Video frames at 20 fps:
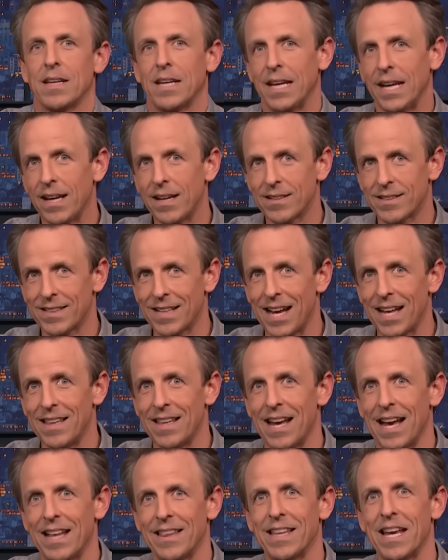He said
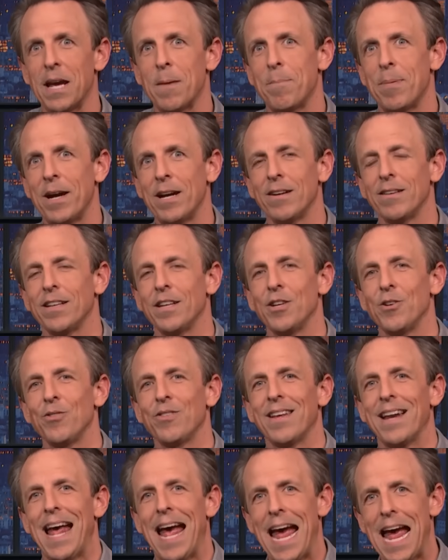that. They apparently
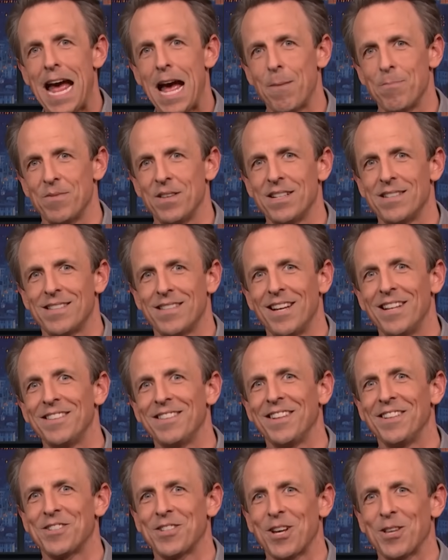use an app that
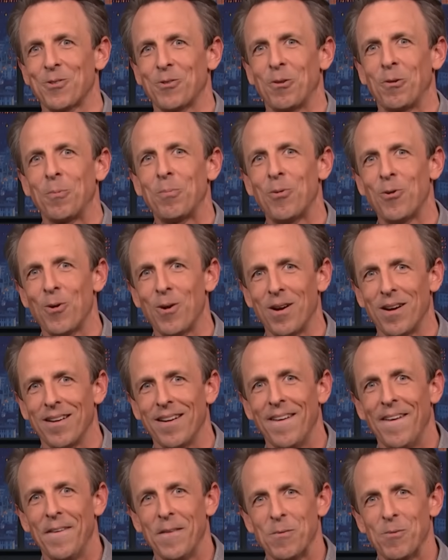sends each other a report
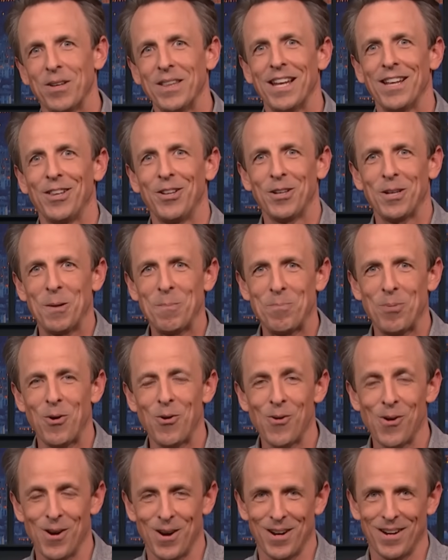when they look at
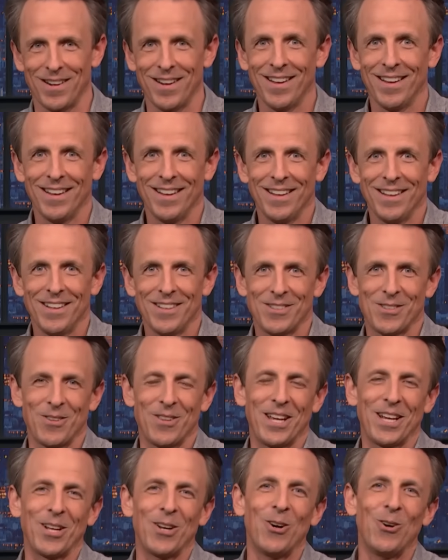porn so
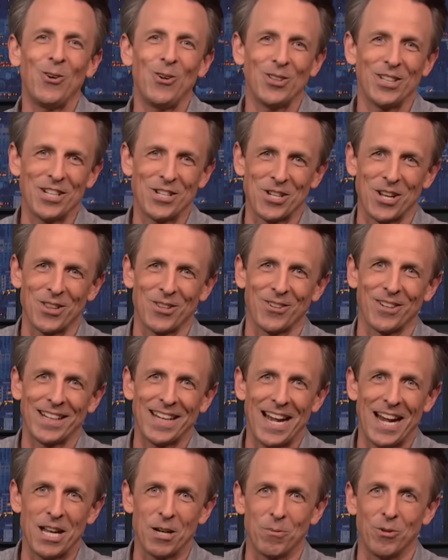they can hold each other
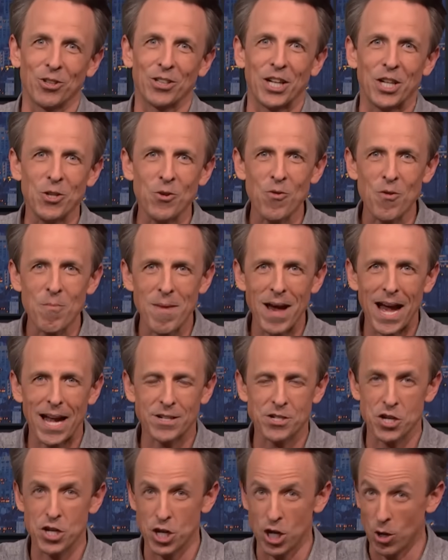accountable. Can you
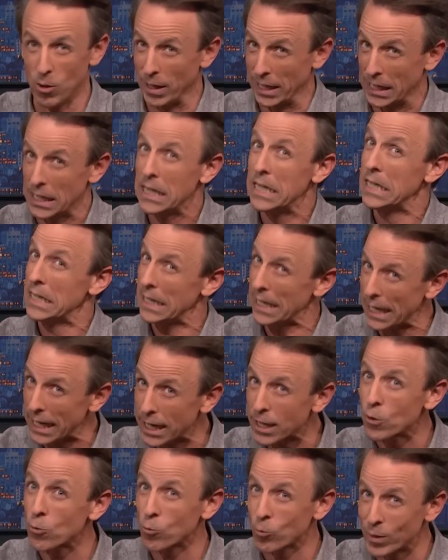imagine knowing
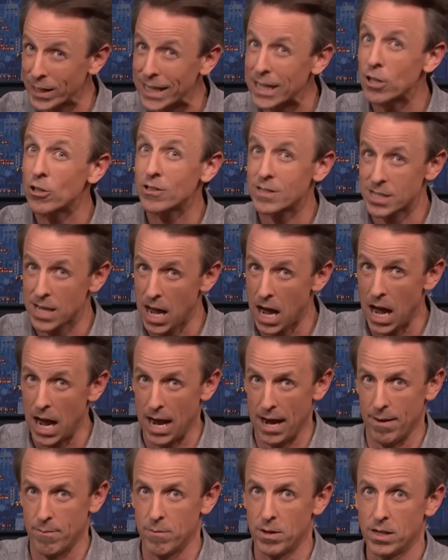in real
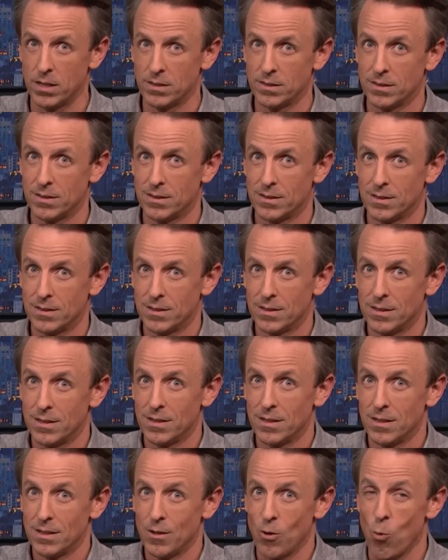time
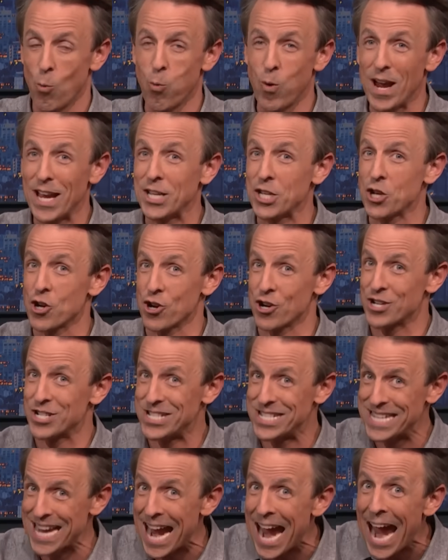when your
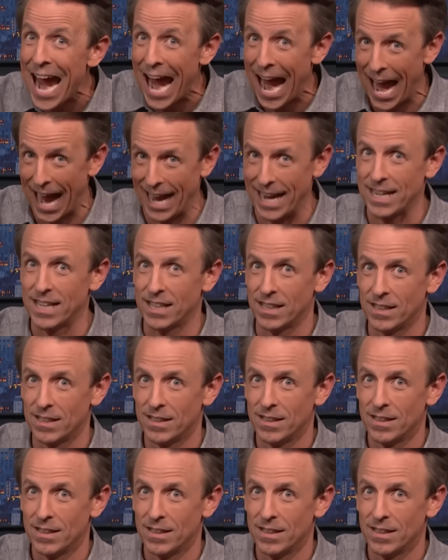dad